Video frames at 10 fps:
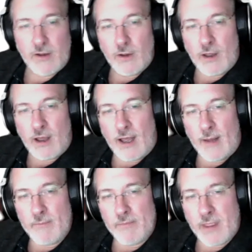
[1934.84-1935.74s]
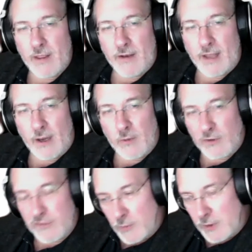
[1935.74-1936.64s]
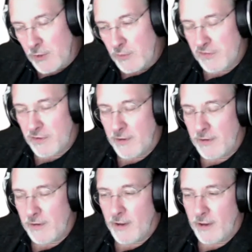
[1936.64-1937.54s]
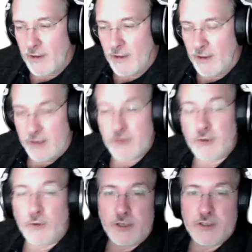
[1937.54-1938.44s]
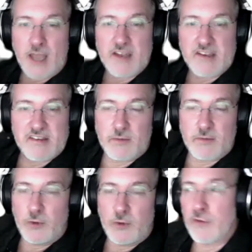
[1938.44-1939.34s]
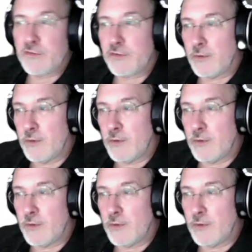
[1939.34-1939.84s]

Now, as we use an integrated chat system, we also